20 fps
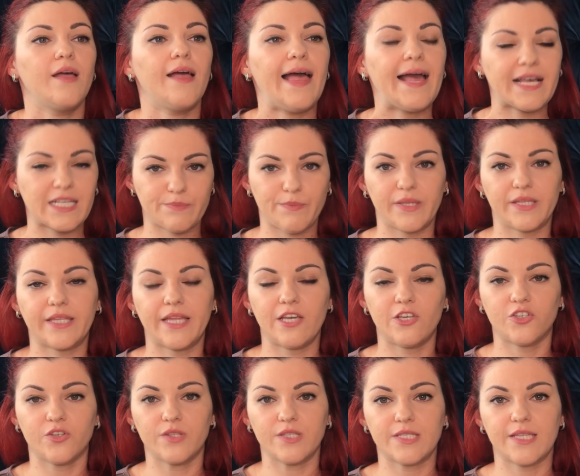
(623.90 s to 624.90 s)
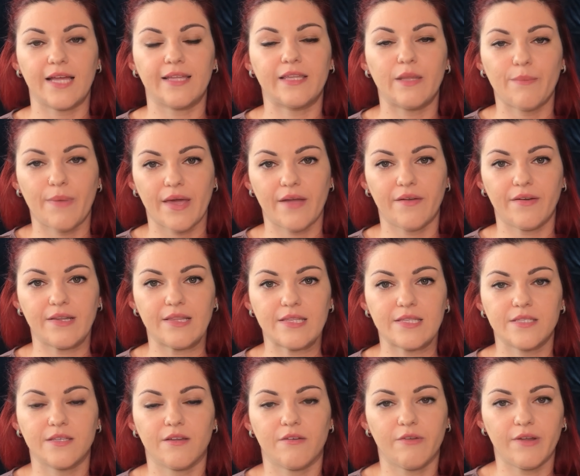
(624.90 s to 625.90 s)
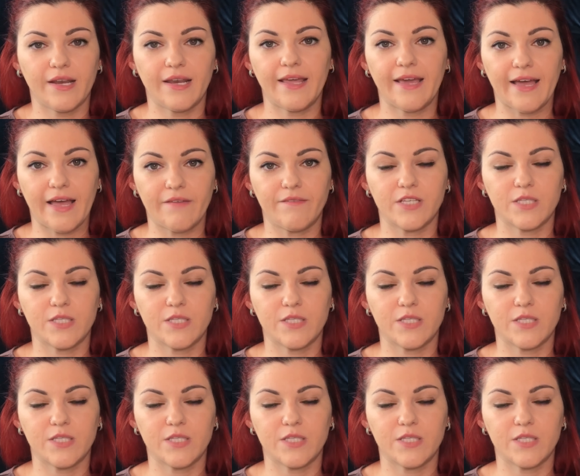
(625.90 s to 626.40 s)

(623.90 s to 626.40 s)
expectations that the parents really have,